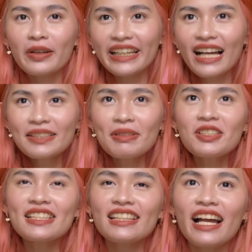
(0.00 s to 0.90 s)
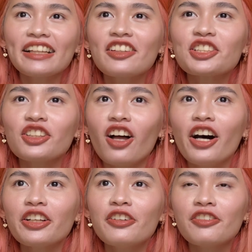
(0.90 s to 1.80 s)
When they asked me to select, there's a
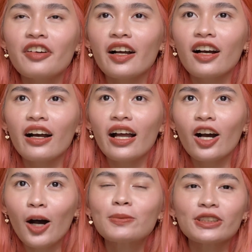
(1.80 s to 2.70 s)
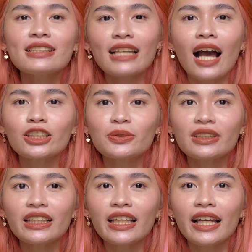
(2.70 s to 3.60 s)
lot of options
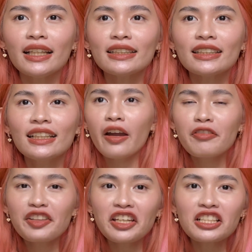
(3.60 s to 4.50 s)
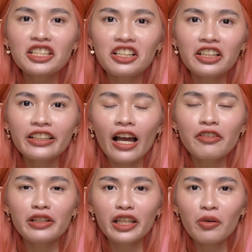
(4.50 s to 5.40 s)
actually, and everything is good. I
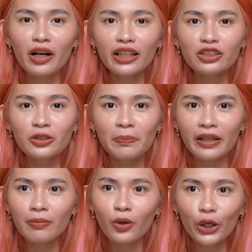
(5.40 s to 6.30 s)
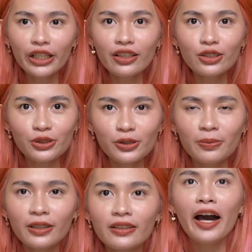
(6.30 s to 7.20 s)
really wanted to pick more than 2,
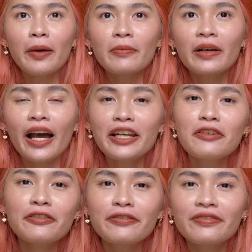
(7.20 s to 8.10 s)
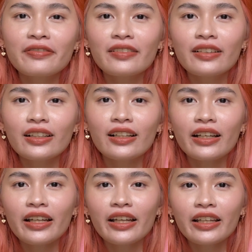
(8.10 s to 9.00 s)
but I'm kind of
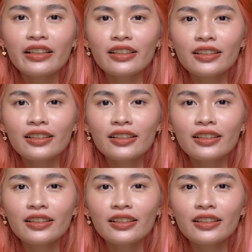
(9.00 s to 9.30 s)
in